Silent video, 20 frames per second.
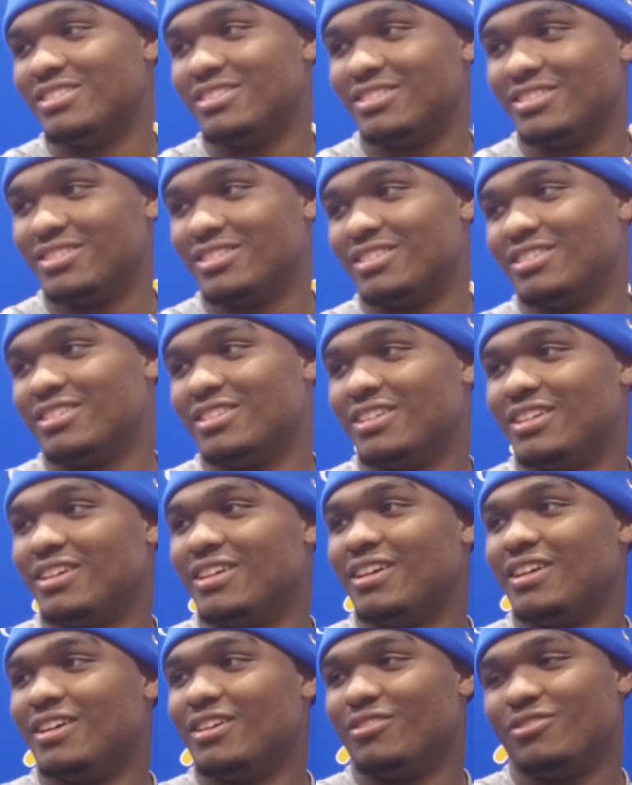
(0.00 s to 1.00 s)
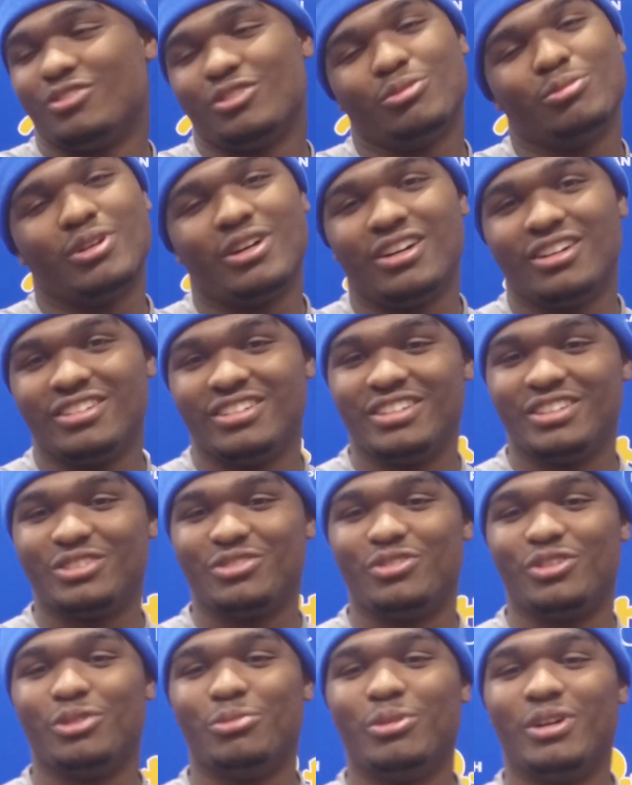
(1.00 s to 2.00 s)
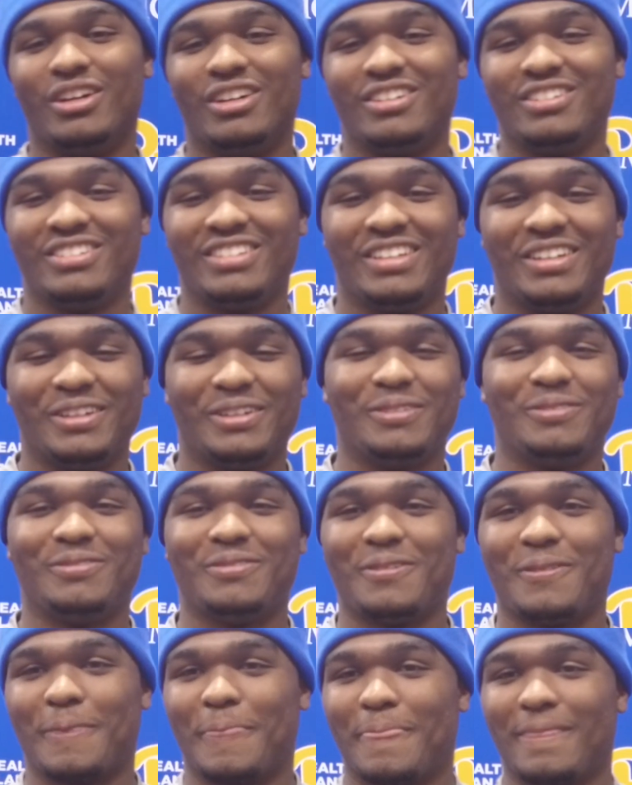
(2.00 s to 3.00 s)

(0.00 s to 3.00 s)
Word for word: Football's football. Huh? Football is You're football. Right, yep. yeah.